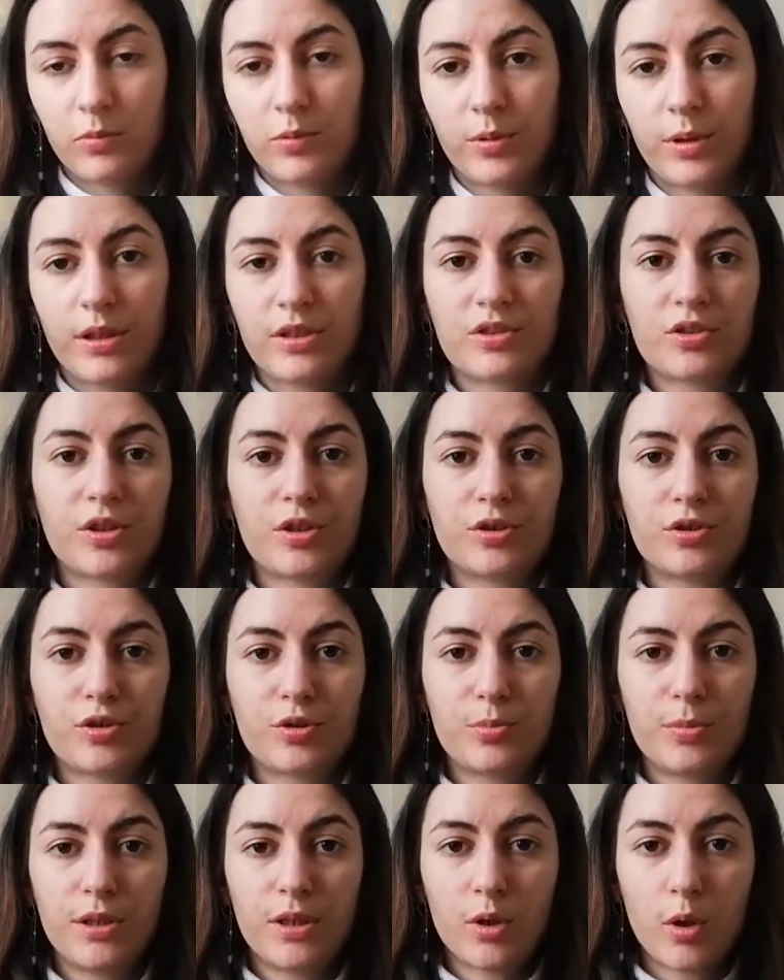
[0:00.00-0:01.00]
is going
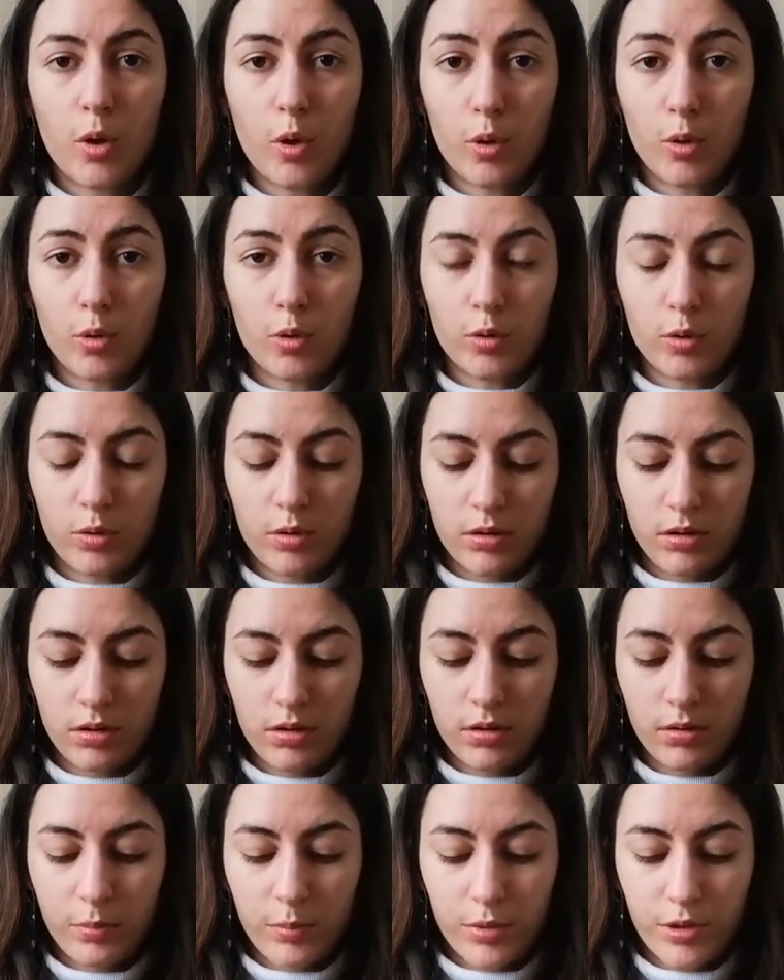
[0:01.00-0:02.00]
to be all
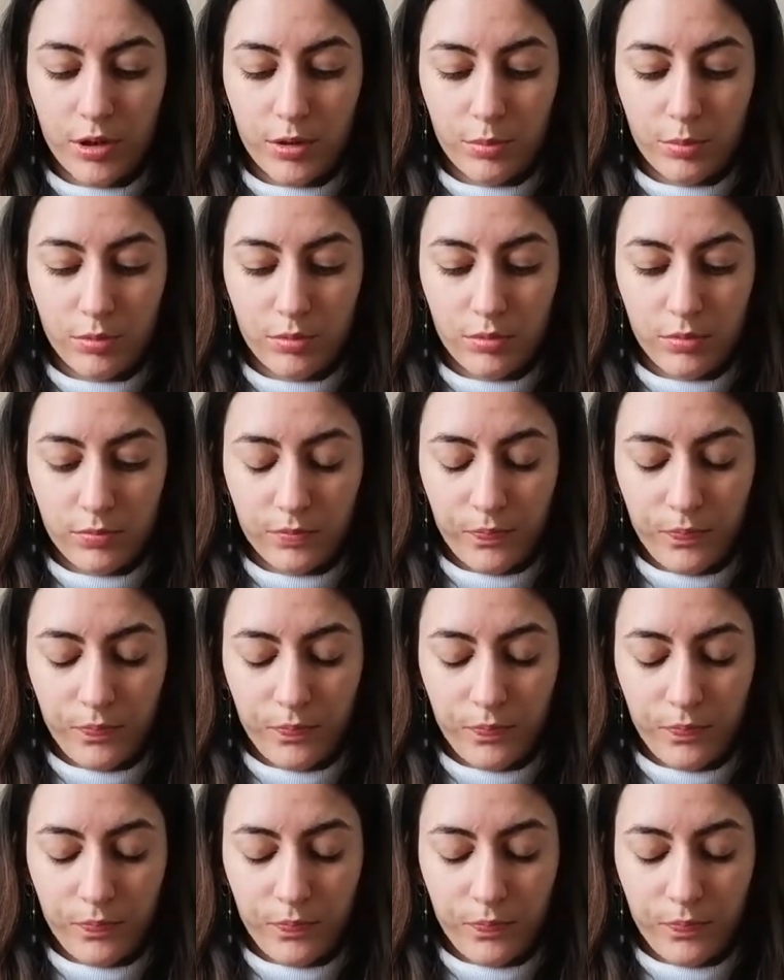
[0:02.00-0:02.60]
purple.